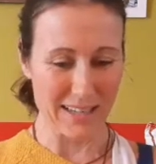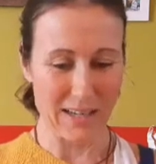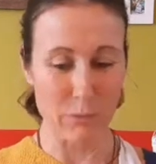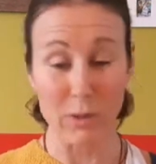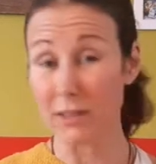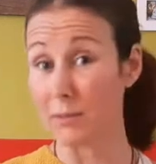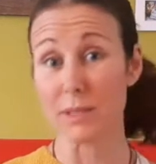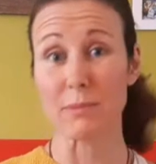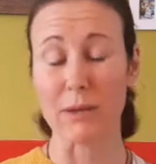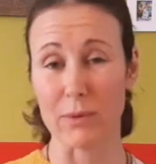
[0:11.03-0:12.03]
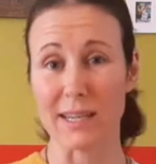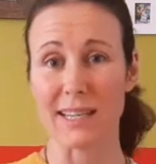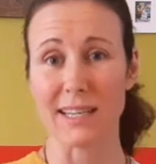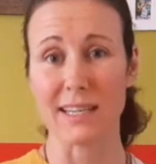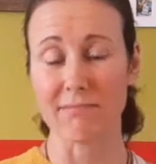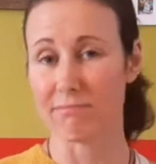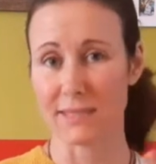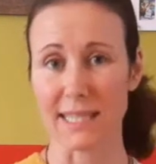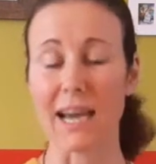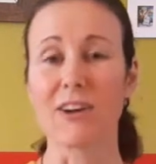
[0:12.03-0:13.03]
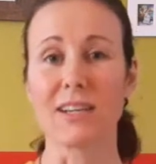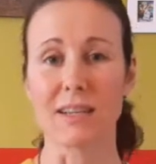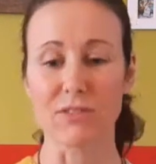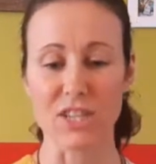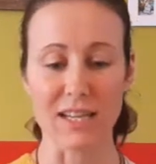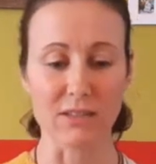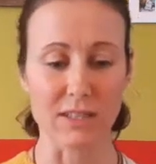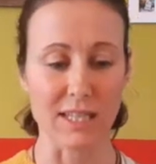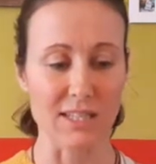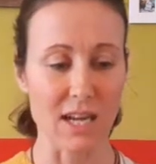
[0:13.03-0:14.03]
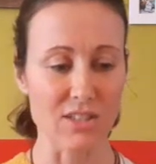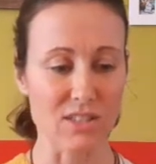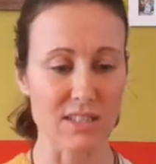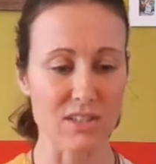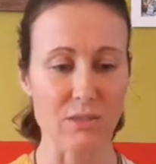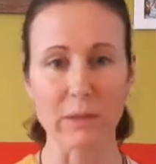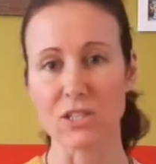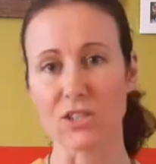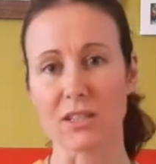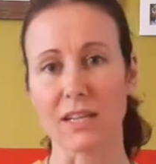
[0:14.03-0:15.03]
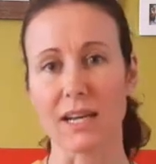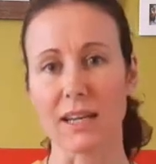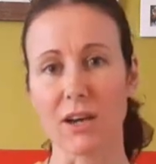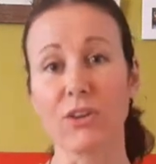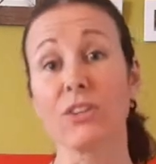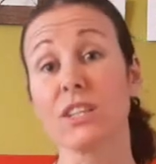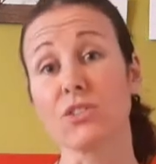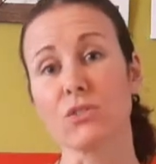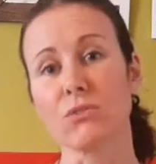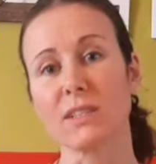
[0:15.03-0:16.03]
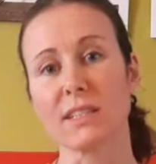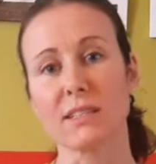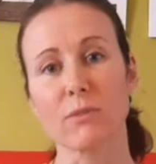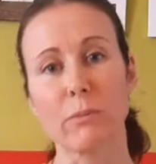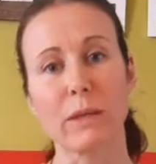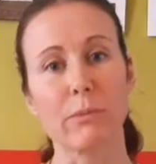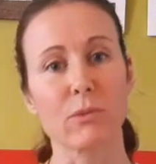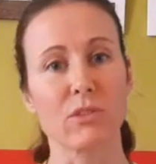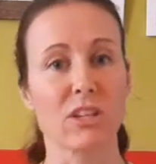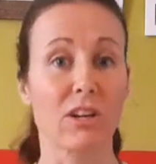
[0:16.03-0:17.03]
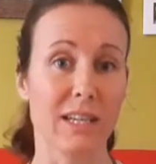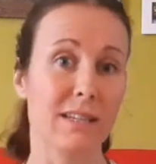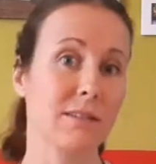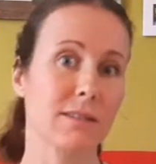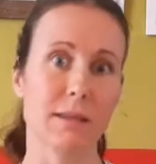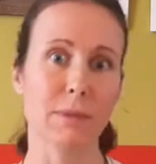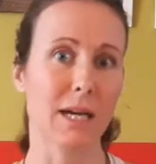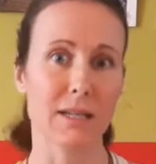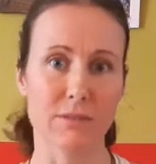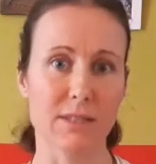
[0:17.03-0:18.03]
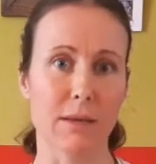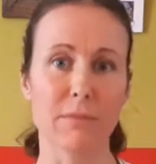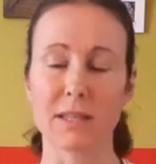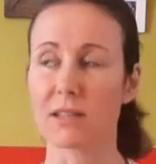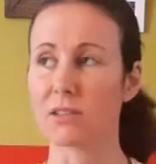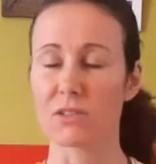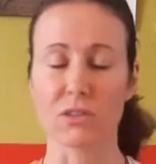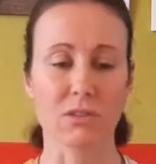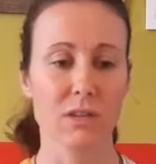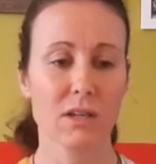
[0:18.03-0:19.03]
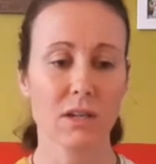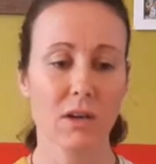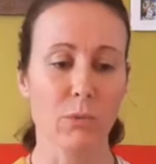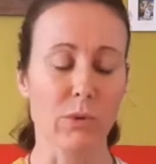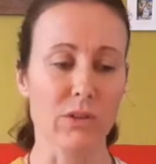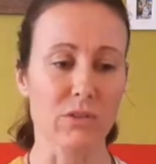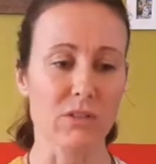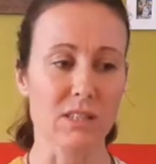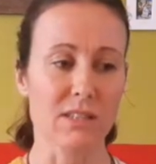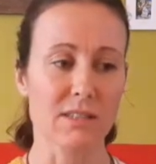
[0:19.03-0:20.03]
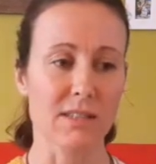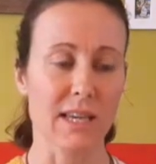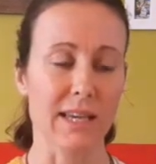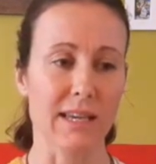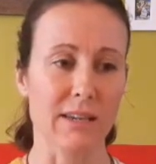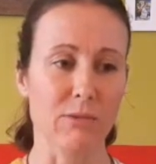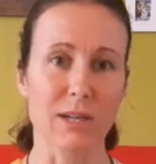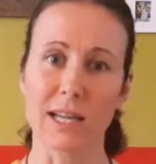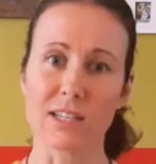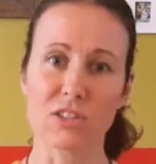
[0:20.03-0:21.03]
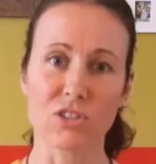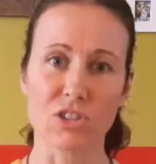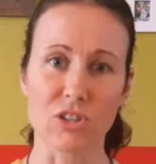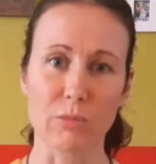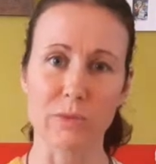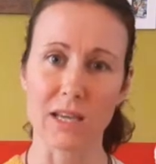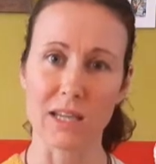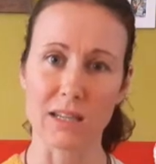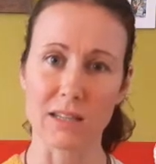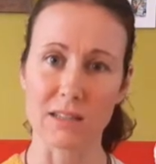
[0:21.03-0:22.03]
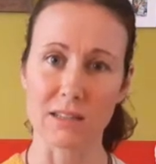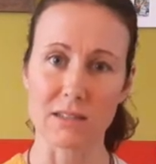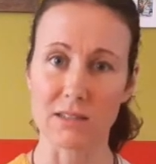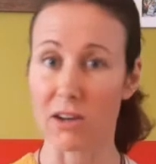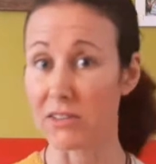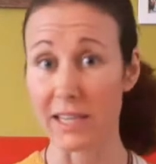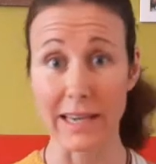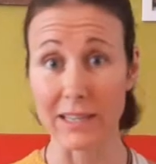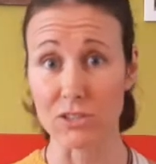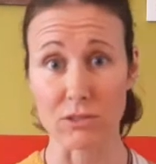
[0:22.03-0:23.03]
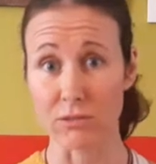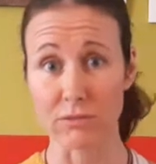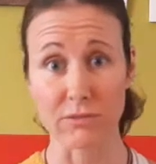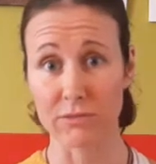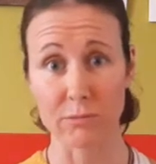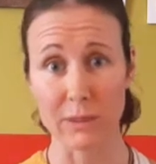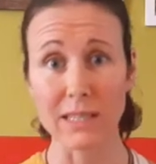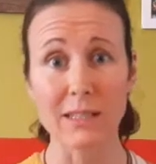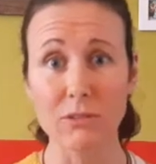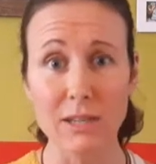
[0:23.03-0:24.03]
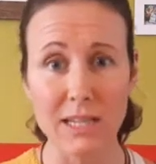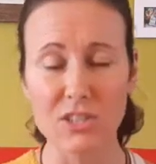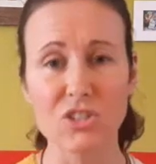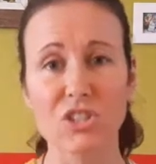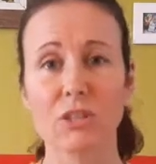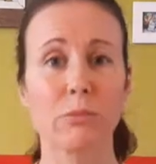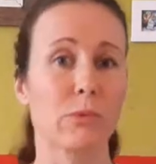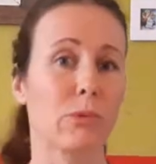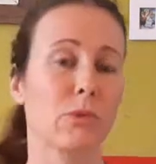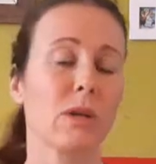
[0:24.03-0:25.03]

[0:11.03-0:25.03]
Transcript: welcome to my weekly Tarot Love channel. And I just need to mention that I only do readings for people that are in some kind of something. So, whether it's a relationship that is on the edge of being in a relationship, or